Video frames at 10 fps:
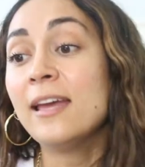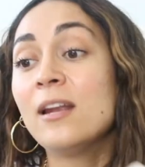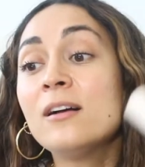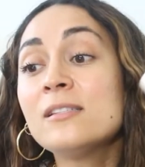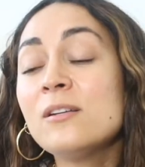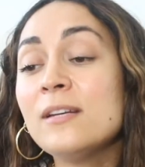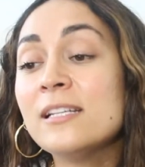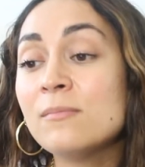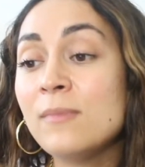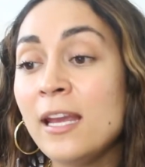It also
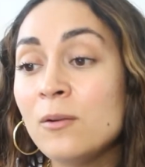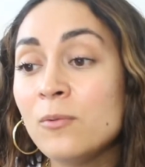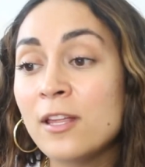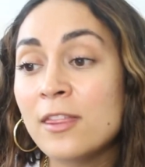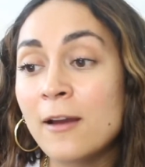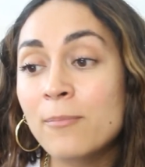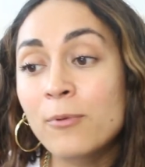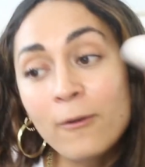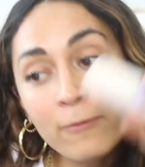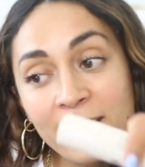is made with
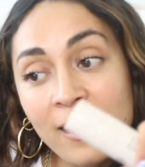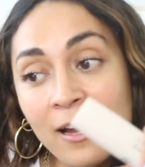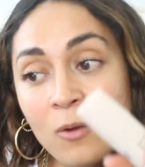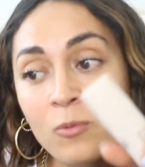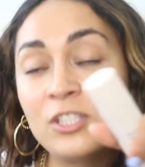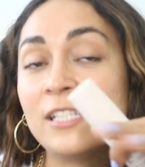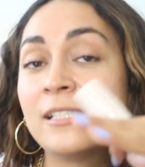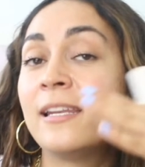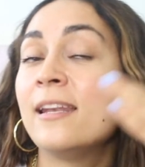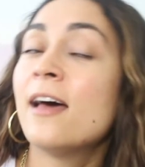apropria, which
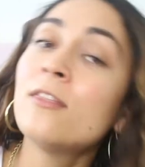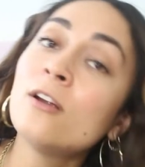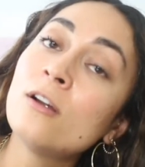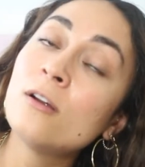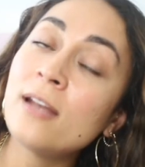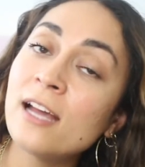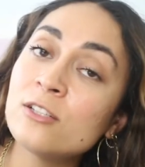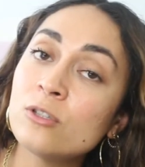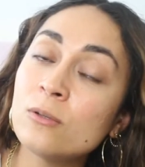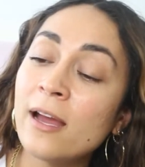is another
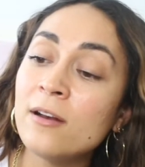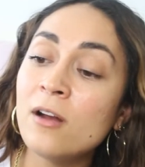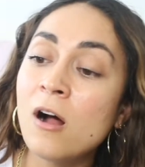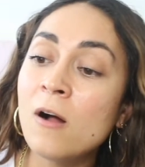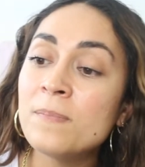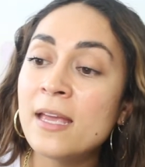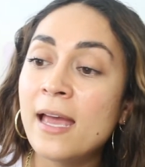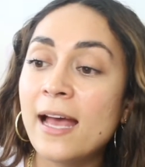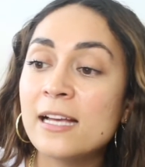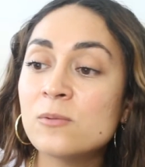natural retinol,
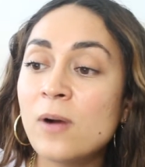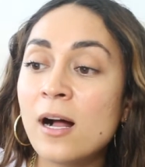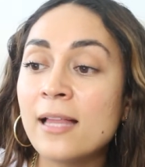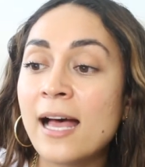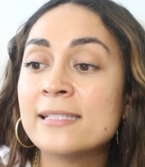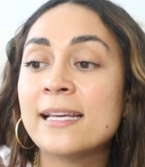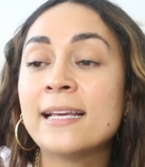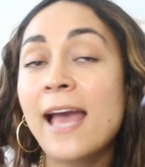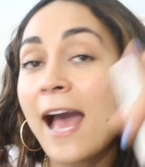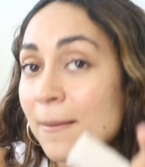as well as
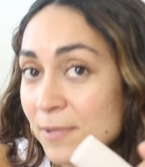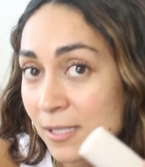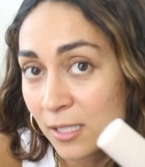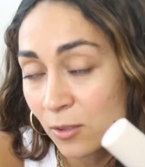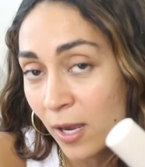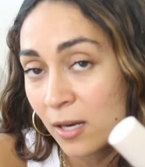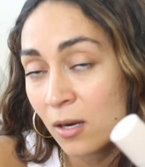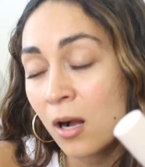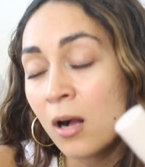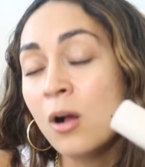encapsulated
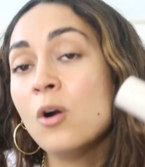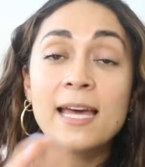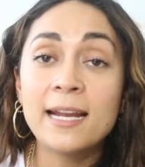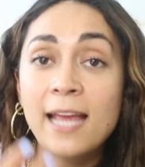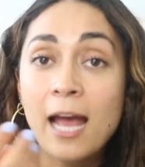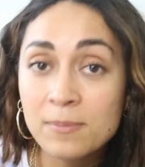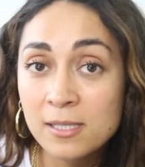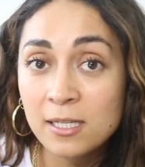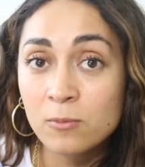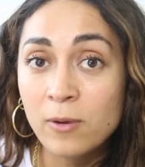retinol. That
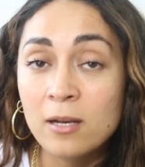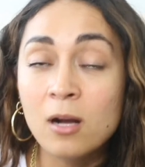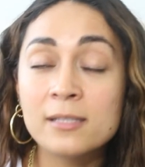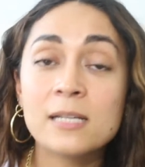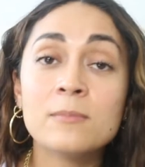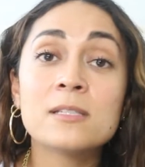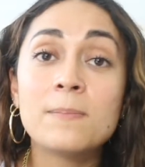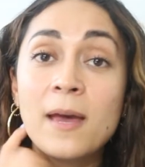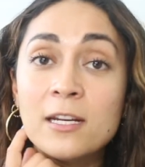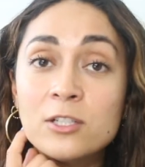encapsulated retinol is able to
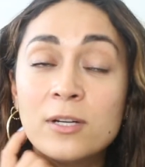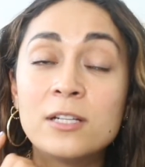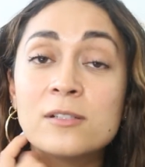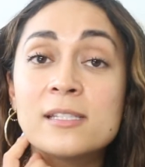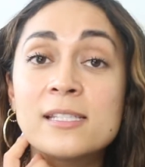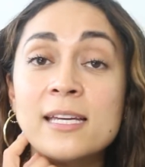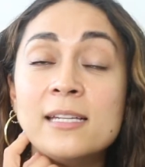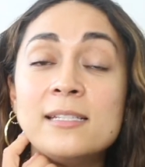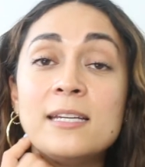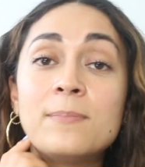penetrate your
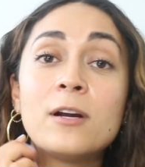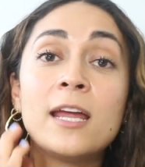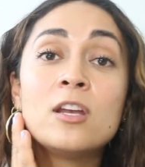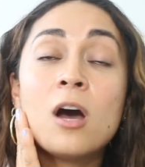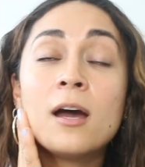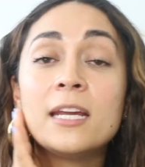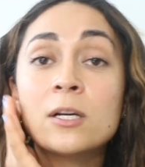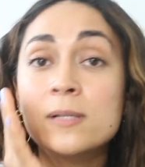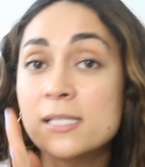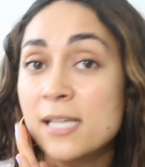skin deeper and not
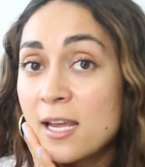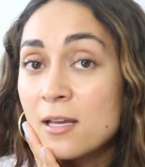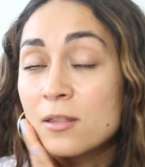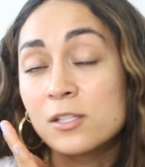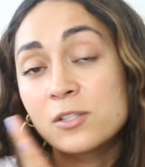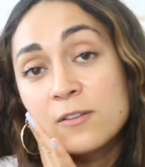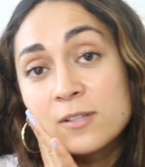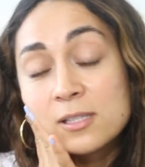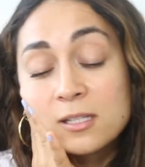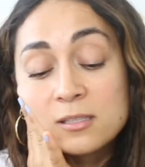irritate the
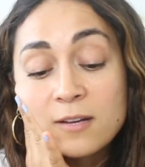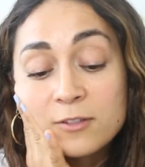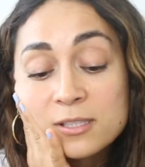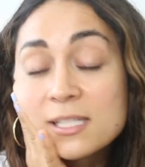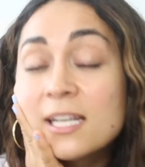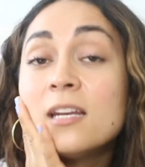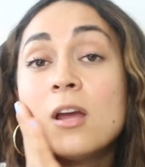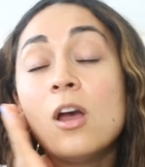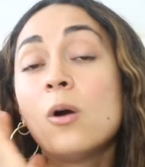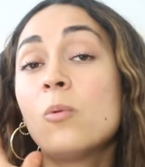surface layers of your skin
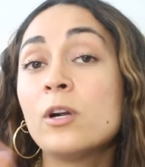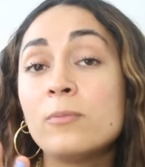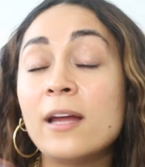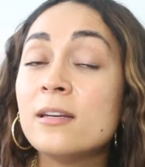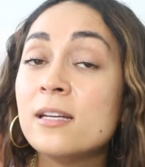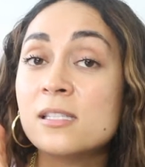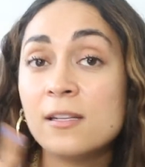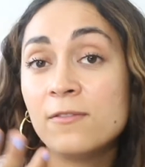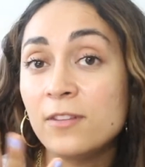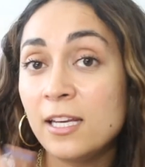where redness
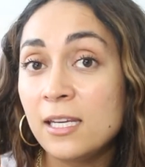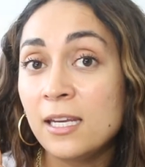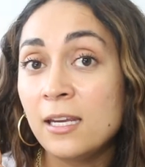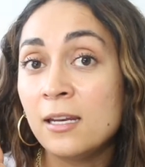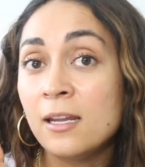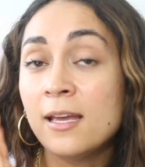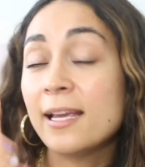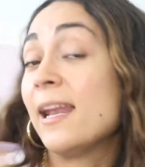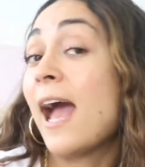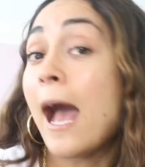and flaking
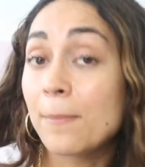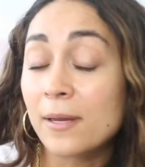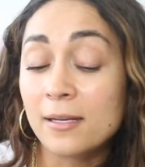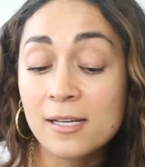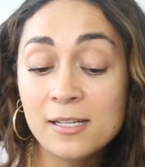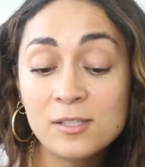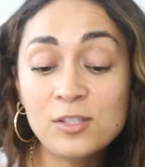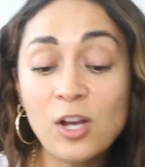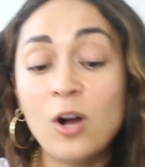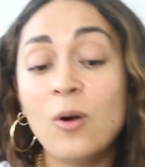can happen.
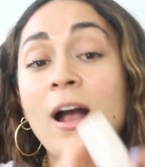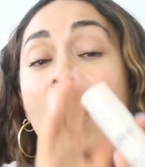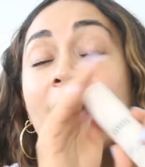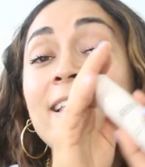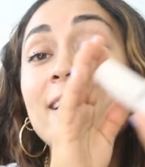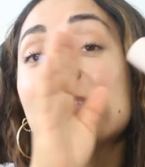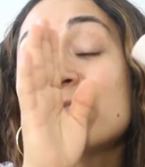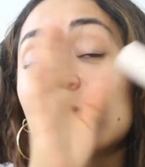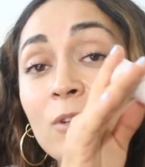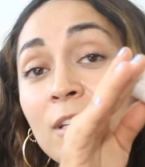So I think this
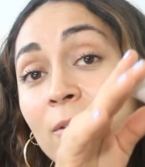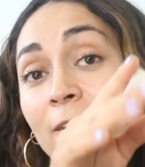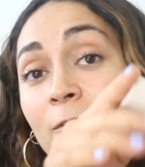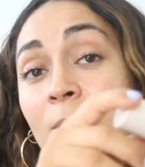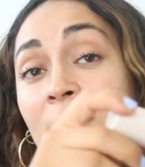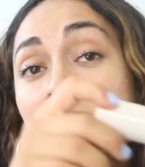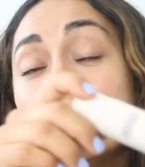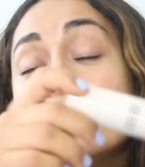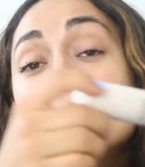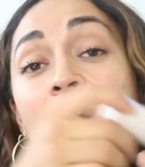is a really great
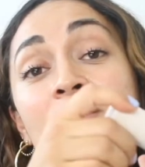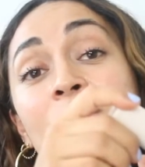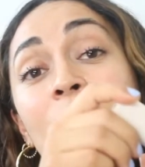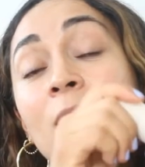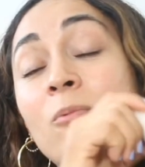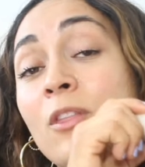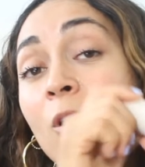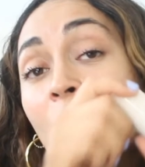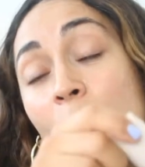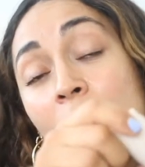formulation. It's also made with
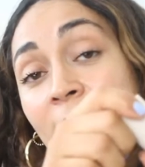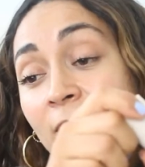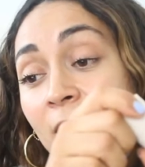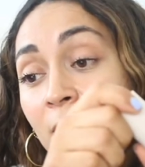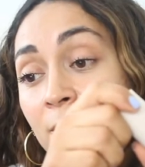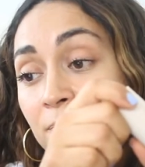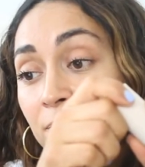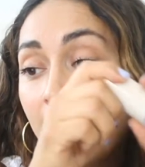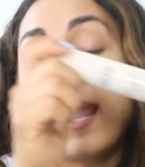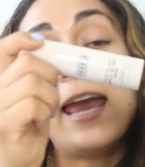chlorophyll
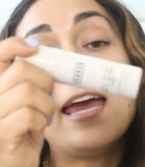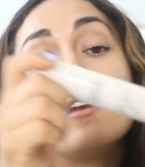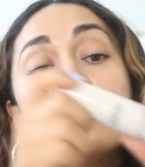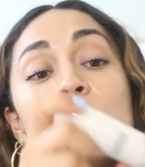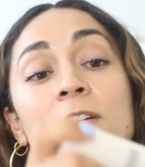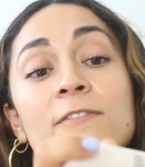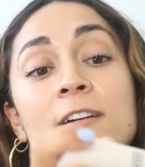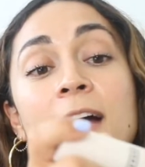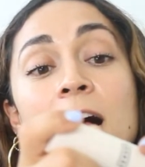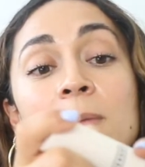and
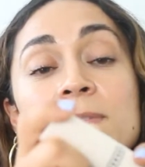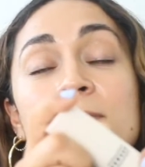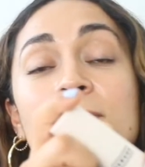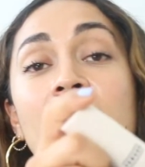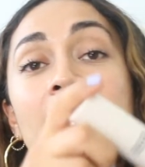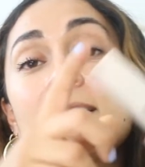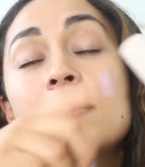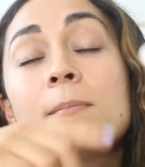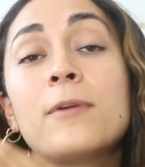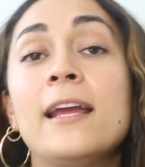chlorophyll helps fight
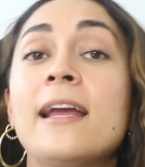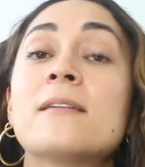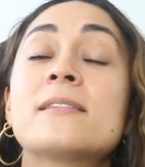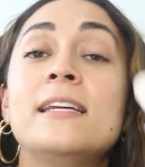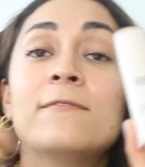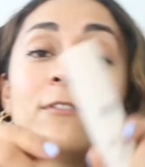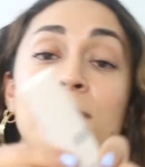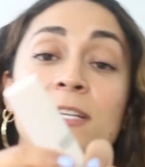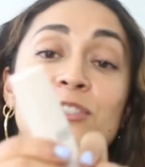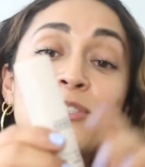breakouts and
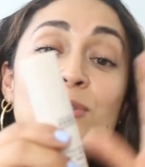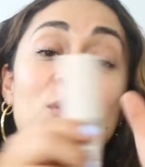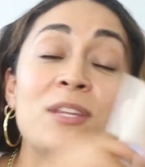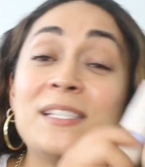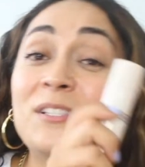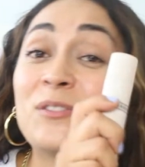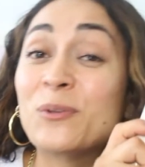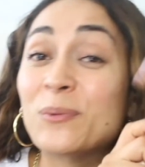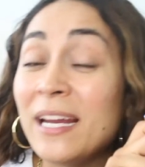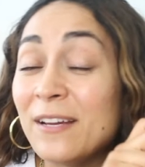inflammation. So this is
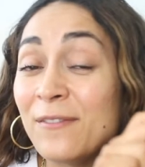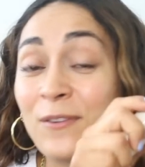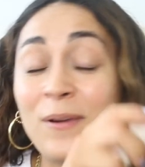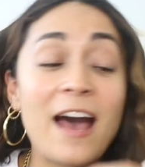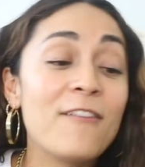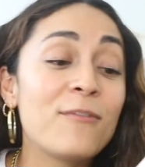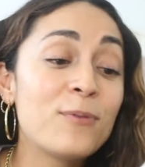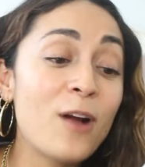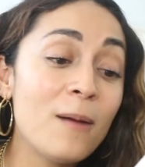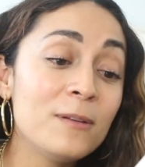great if you have
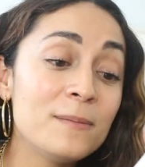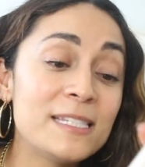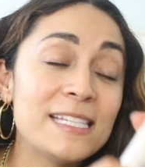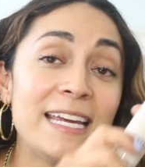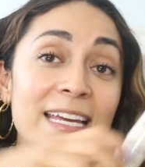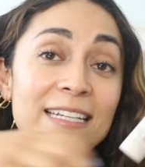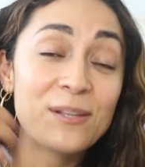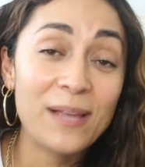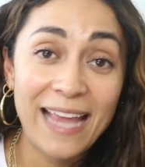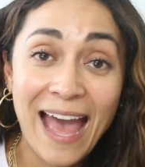problem skin,
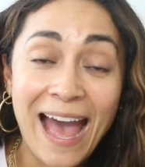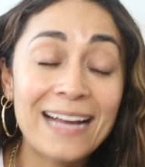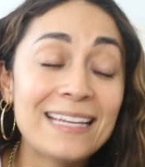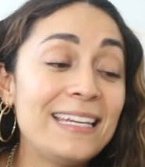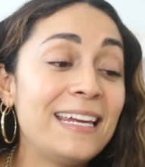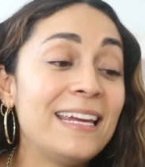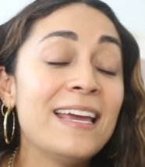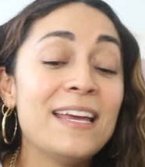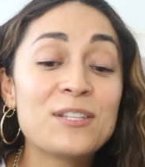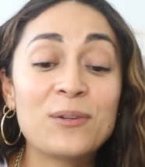so like
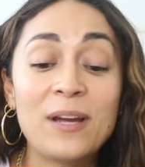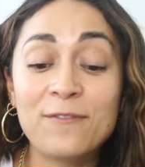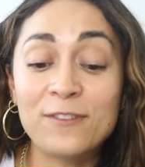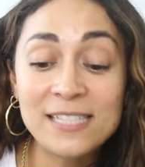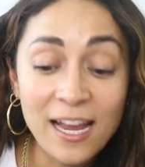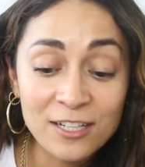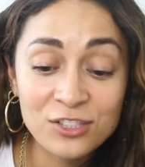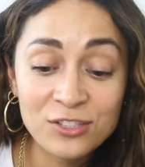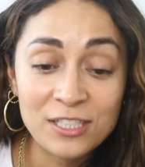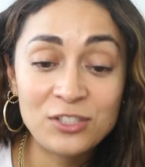acne, it's great for
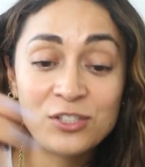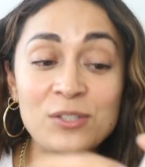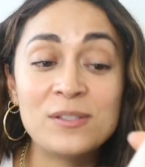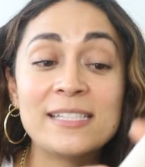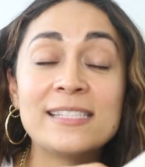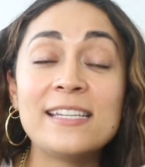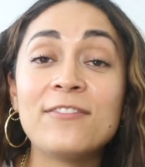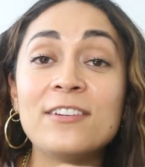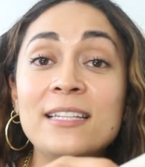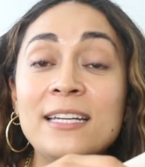texture issues. It's
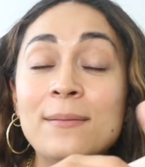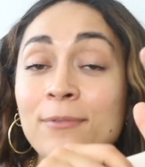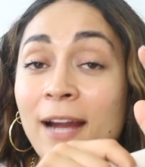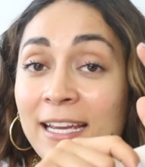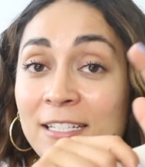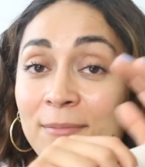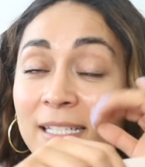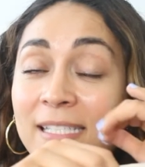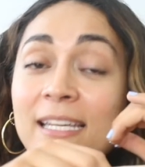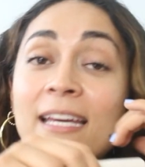definitely brightened
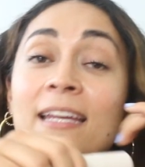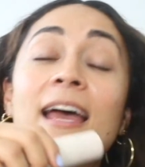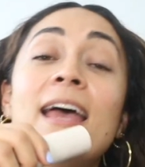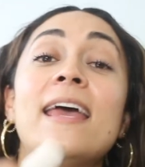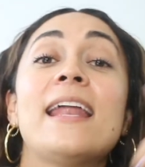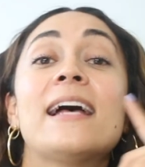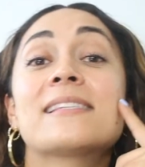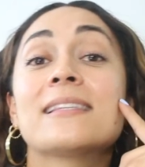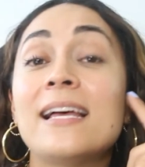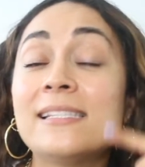my skin. It
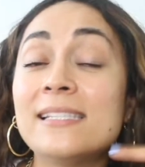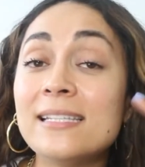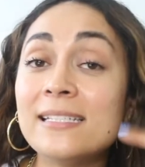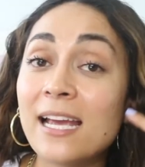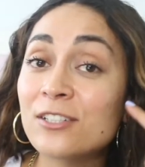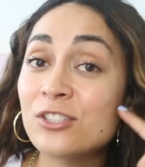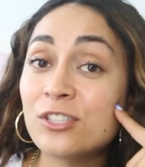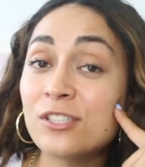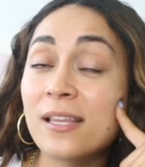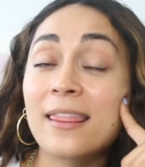has lessened the
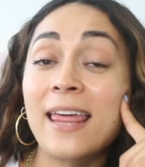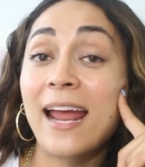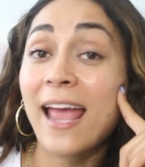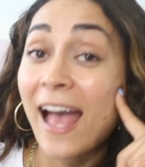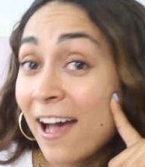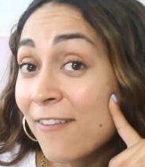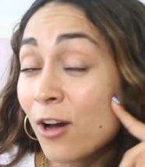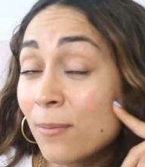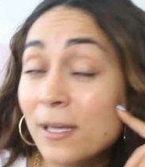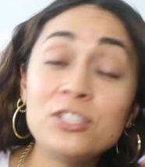textures that I have
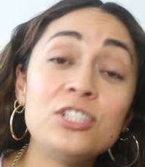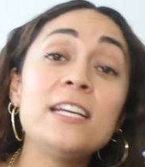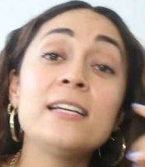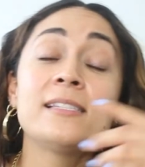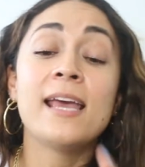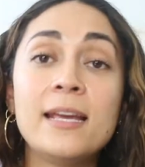on my cheeks.